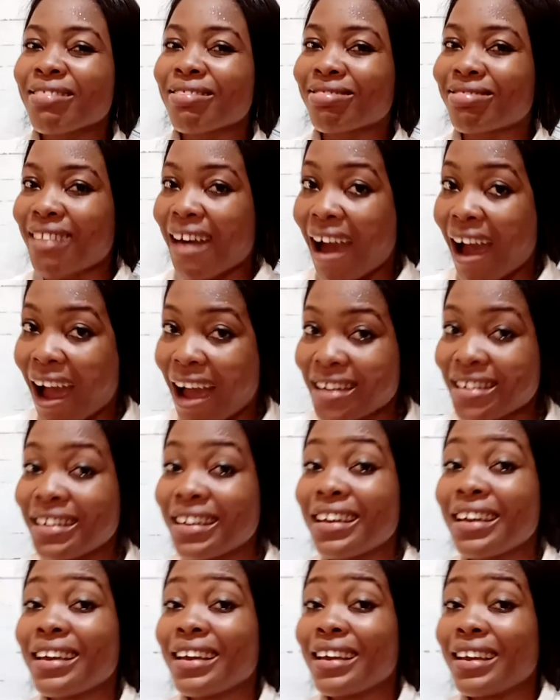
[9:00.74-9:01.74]
than
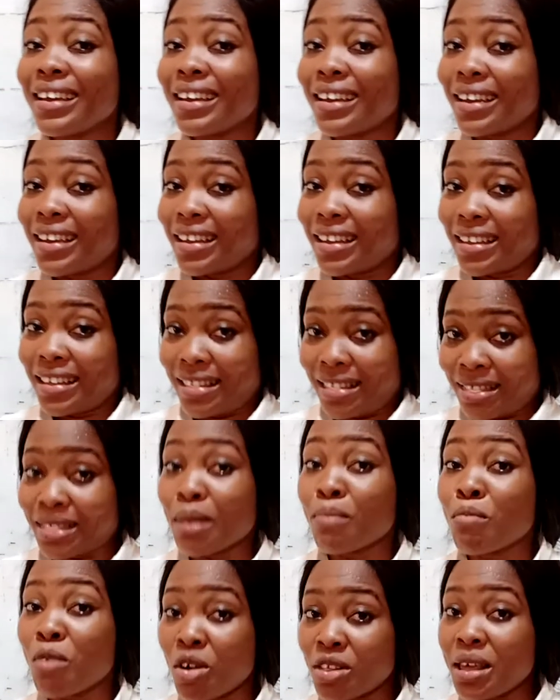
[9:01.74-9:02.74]
the
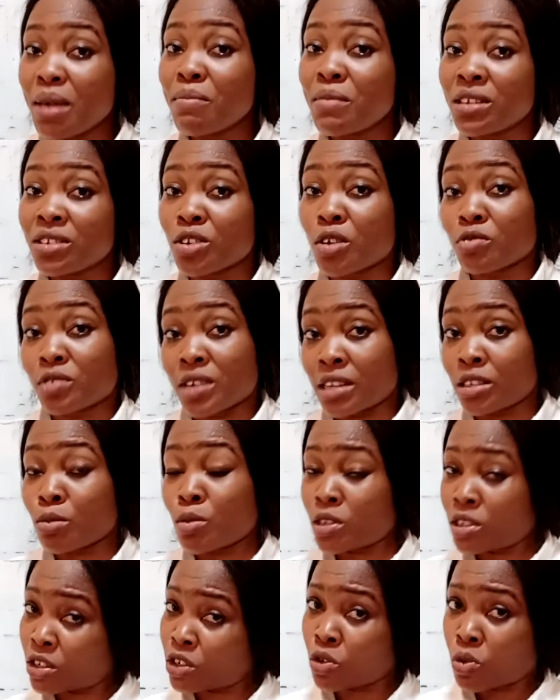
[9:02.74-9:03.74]
modern means of
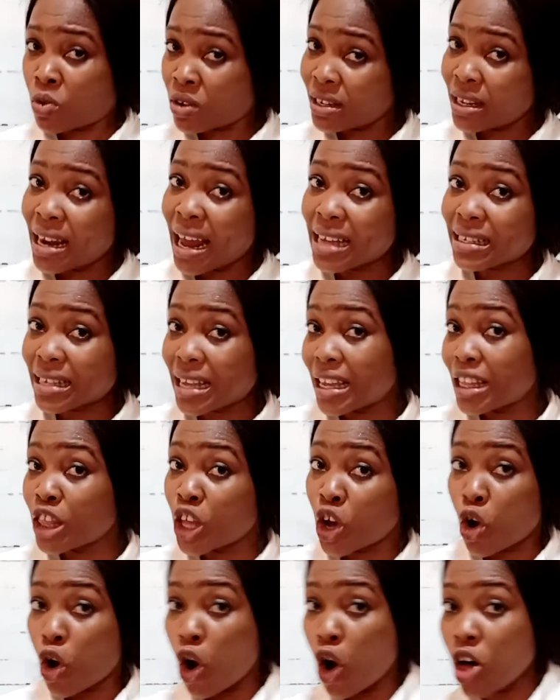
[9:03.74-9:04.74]
transportation. What did I say?
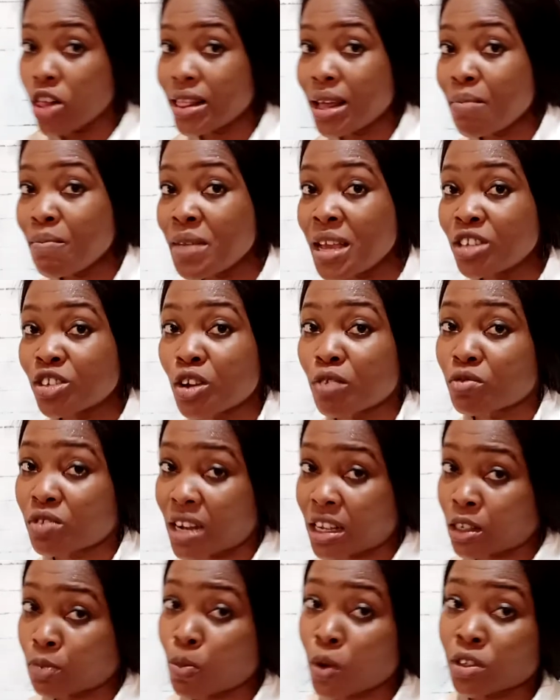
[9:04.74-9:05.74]
The older means of
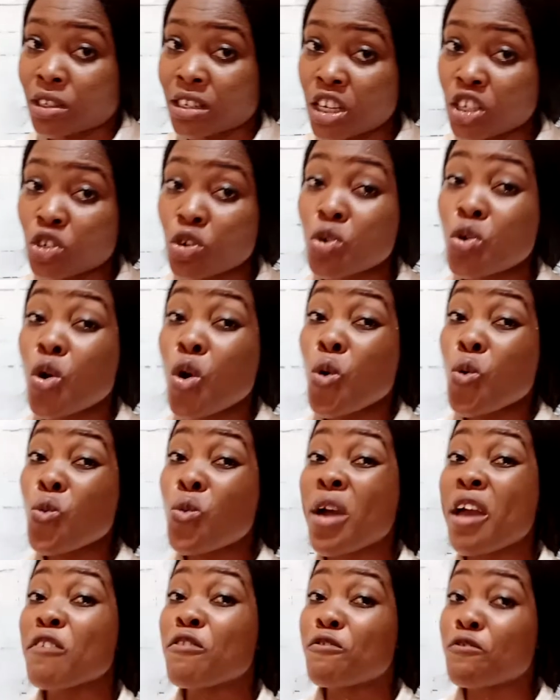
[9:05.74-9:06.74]
transportation
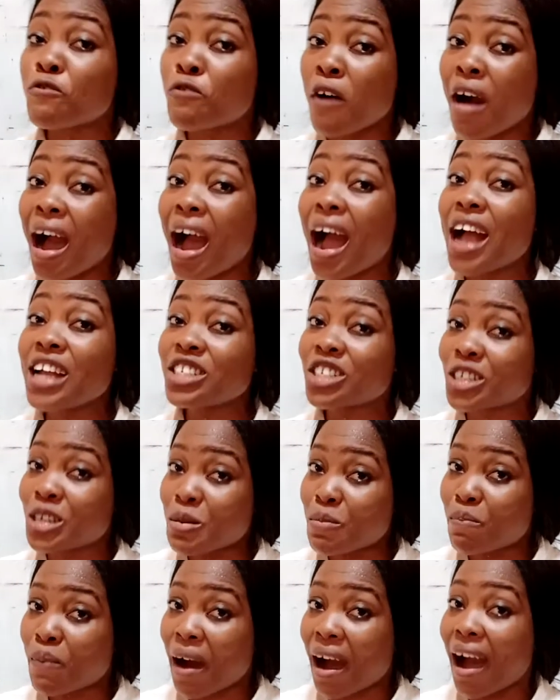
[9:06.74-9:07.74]
were far
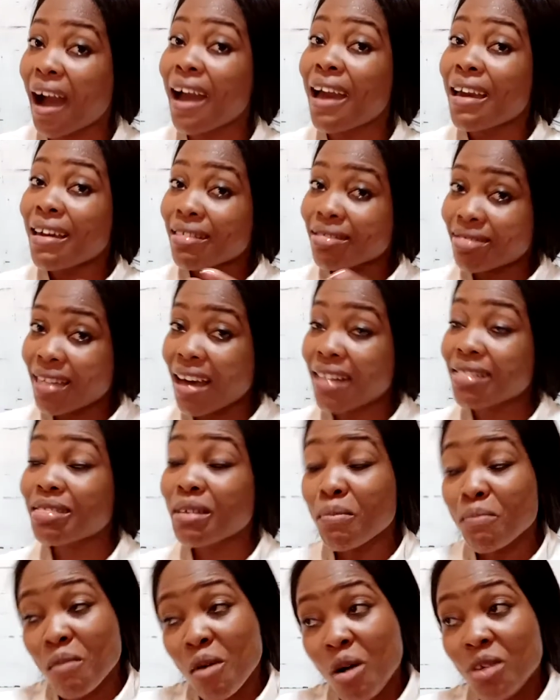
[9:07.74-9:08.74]
cheaper than the
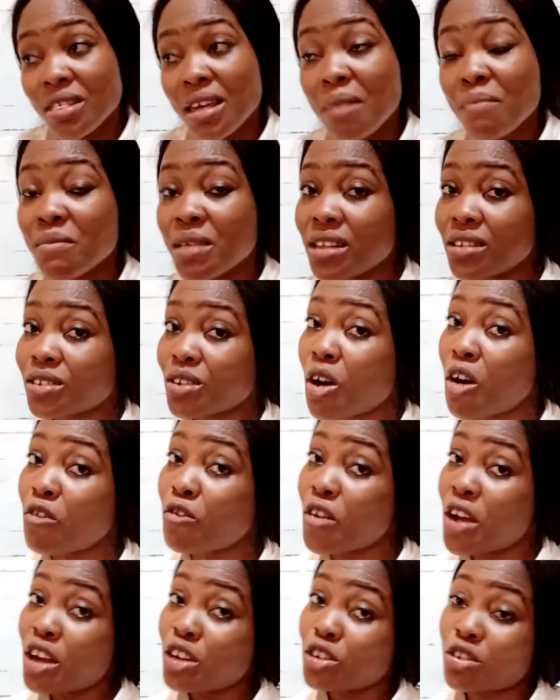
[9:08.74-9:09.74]
modern means
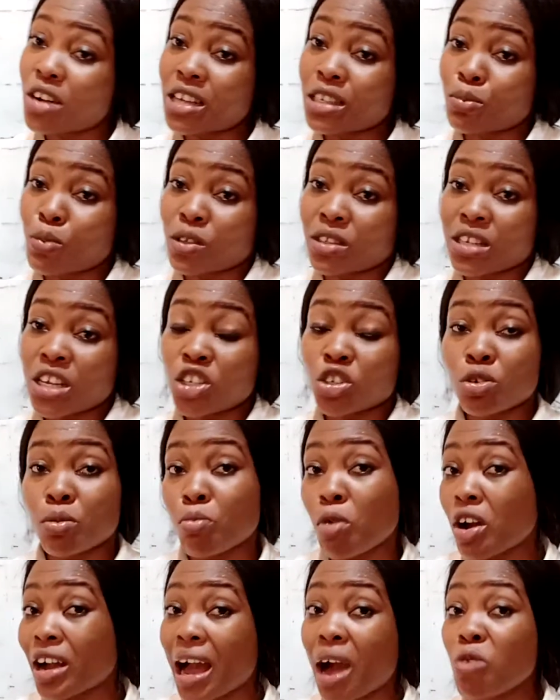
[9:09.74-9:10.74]
of transportation.
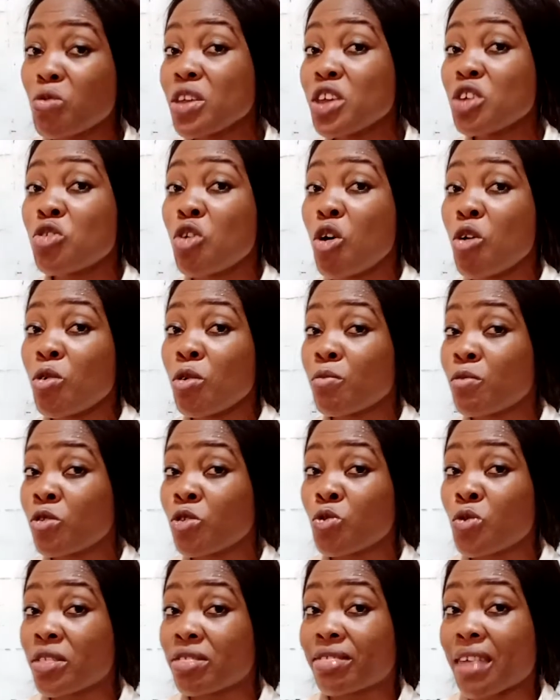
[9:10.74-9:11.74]
But can we go
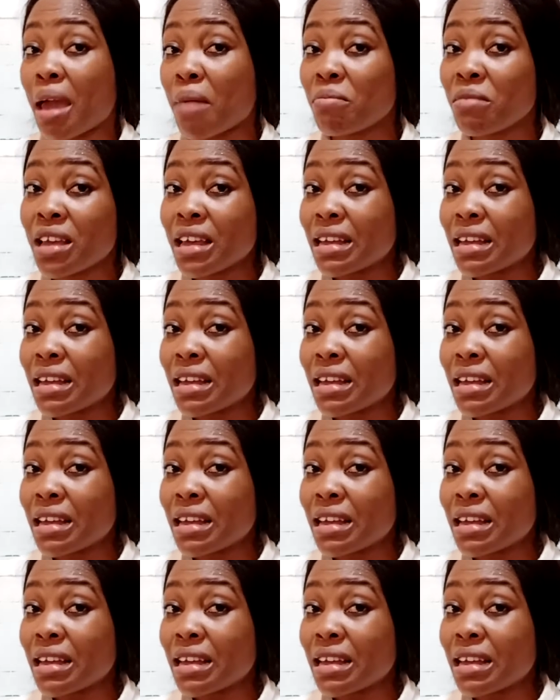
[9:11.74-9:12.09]
with them